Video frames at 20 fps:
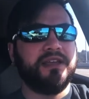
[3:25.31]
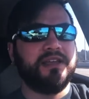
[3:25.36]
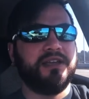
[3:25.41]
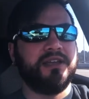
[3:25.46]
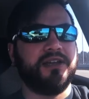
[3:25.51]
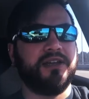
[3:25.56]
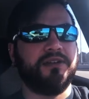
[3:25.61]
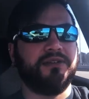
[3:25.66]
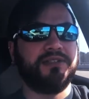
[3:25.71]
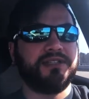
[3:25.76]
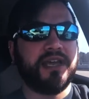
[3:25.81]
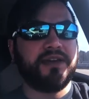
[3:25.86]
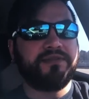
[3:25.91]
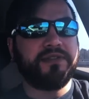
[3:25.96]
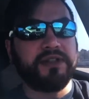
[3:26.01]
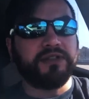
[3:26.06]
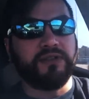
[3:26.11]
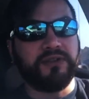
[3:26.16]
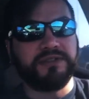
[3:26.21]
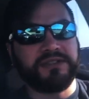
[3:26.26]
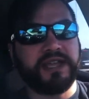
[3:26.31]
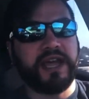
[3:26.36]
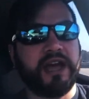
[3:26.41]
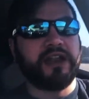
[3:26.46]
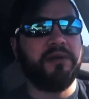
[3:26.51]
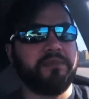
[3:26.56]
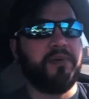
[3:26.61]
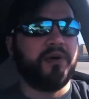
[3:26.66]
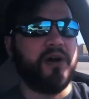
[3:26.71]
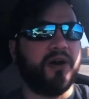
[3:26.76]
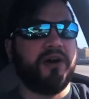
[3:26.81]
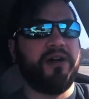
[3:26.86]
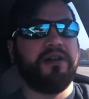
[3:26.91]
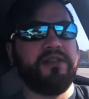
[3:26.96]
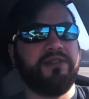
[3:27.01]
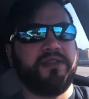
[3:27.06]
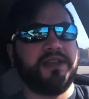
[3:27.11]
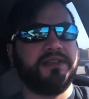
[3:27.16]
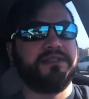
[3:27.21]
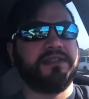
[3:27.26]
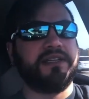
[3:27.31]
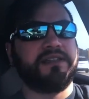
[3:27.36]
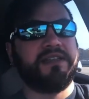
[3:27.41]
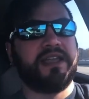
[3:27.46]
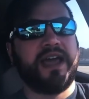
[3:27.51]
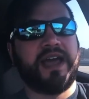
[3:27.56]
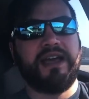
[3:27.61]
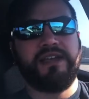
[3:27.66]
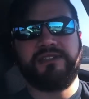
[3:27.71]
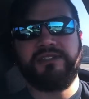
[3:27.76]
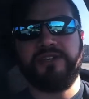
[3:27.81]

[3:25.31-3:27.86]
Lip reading: you know, definitely looked down upon and things like that.